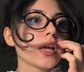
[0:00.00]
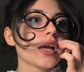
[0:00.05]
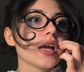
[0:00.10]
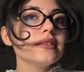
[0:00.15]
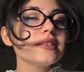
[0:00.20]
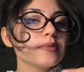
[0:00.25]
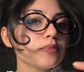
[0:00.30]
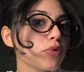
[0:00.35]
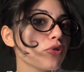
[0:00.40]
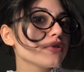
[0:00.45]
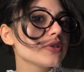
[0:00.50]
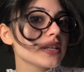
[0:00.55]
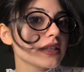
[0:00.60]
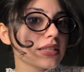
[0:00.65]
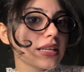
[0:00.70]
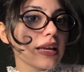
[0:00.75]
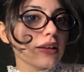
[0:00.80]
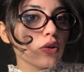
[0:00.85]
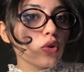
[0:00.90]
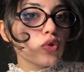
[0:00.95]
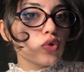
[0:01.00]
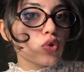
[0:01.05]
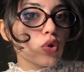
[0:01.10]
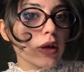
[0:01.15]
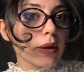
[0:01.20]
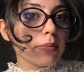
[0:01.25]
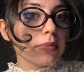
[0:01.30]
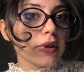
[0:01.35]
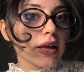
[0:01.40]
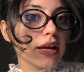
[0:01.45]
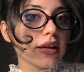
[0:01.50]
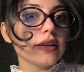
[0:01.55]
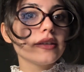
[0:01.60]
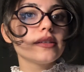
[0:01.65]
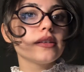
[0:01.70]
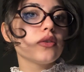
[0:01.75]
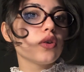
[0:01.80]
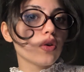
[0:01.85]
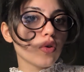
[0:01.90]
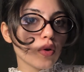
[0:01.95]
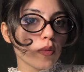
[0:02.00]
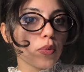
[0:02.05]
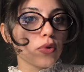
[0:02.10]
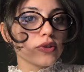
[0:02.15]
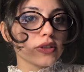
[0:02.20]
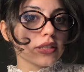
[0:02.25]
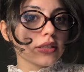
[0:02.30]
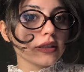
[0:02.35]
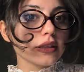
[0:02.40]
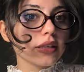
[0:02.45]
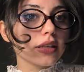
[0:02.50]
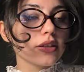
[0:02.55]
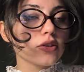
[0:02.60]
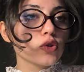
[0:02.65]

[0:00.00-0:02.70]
this process can also apply oppositely.